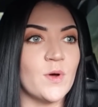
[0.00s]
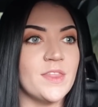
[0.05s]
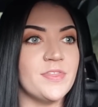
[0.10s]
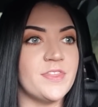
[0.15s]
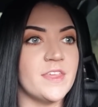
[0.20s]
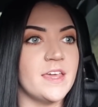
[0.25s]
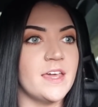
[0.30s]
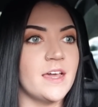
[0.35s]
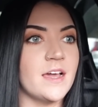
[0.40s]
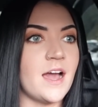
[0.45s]
one
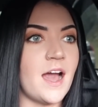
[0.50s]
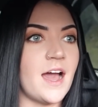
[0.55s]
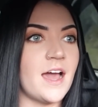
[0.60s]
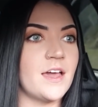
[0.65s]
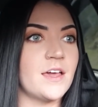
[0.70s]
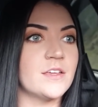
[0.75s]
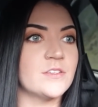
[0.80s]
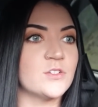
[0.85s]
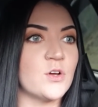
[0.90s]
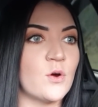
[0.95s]
thing
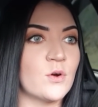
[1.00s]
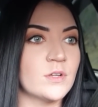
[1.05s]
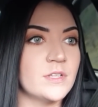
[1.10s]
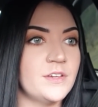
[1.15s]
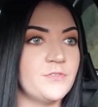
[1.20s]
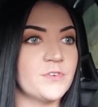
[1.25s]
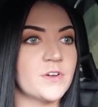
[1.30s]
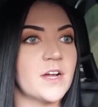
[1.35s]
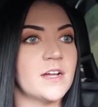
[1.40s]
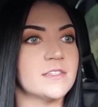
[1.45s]
I
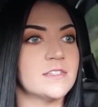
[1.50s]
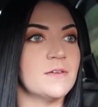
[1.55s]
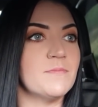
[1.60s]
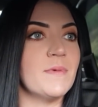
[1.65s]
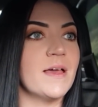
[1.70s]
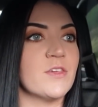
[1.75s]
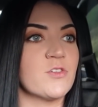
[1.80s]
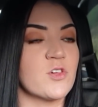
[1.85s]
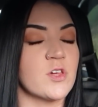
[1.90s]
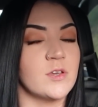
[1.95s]
totally forgot to
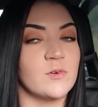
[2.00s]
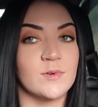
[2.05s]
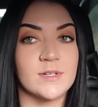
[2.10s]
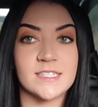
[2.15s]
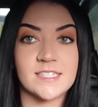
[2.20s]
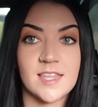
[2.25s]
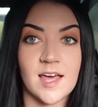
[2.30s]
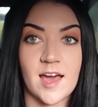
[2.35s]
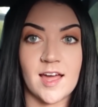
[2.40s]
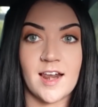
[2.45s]
mention
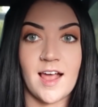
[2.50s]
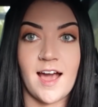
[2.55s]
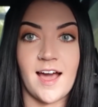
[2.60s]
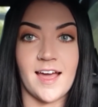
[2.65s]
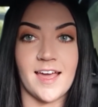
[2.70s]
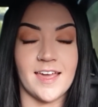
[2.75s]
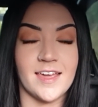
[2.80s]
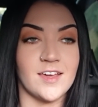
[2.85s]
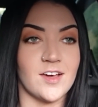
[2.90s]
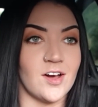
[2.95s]
was that
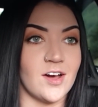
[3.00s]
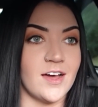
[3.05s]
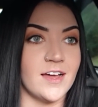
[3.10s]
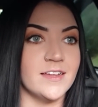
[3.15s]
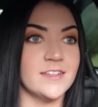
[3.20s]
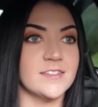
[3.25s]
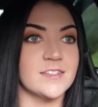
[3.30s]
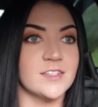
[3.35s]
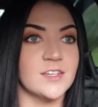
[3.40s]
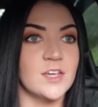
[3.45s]
I
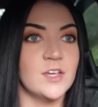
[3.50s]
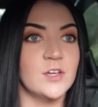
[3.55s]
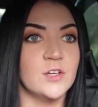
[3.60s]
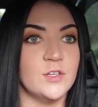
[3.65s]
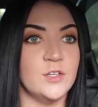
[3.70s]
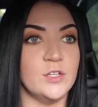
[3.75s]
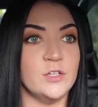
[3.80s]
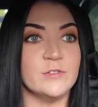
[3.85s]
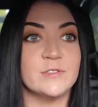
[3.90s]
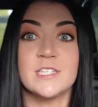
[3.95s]
got
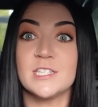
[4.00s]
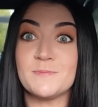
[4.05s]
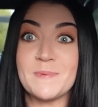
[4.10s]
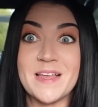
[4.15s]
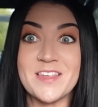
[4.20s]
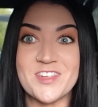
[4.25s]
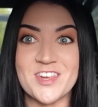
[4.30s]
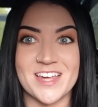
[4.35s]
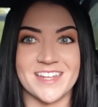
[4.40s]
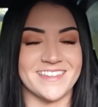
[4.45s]
new
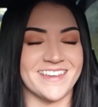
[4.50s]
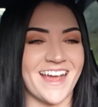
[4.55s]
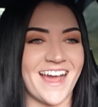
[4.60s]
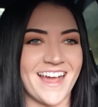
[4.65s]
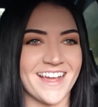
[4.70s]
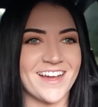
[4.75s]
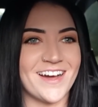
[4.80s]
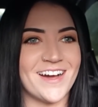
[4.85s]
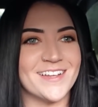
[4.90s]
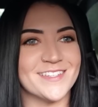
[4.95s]
suspension.
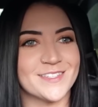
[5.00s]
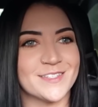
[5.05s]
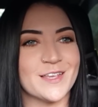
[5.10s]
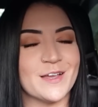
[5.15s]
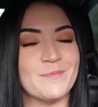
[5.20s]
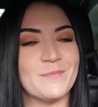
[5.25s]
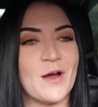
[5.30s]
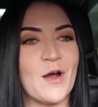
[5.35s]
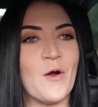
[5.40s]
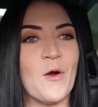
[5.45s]
I got
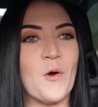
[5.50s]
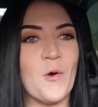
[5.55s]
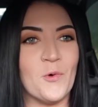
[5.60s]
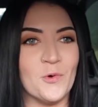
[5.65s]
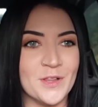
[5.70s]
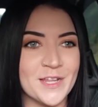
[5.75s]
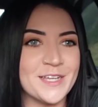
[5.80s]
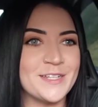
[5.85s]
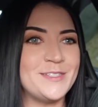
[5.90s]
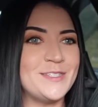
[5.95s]
some
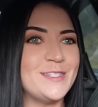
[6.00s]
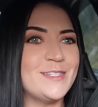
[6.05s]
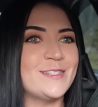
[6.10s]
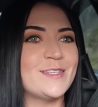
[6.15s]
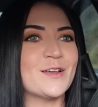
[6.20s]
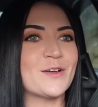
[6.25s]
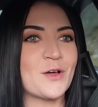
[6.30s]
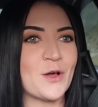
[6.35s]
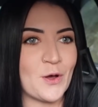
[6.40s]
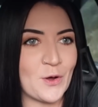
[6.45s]
Öhlins
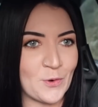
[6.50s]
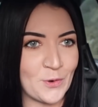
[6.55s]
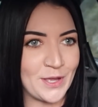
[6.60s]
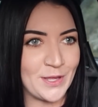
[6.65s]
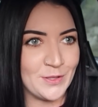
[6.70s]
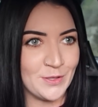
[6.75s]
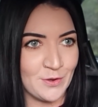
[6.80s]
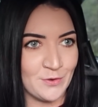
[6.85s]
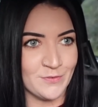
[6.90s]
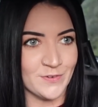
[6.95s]

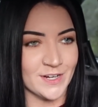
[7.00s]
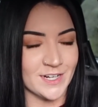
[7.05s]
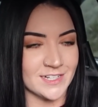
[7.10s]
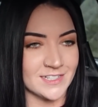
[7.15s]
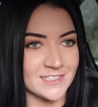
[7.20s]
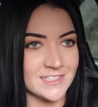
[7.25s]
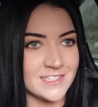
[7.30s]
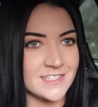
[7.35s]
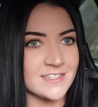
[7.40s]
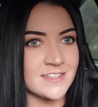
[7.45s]

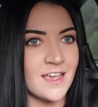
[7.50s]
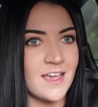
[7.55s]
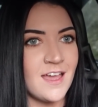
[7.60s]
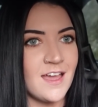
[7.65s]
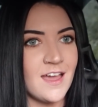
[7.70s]
coilovers.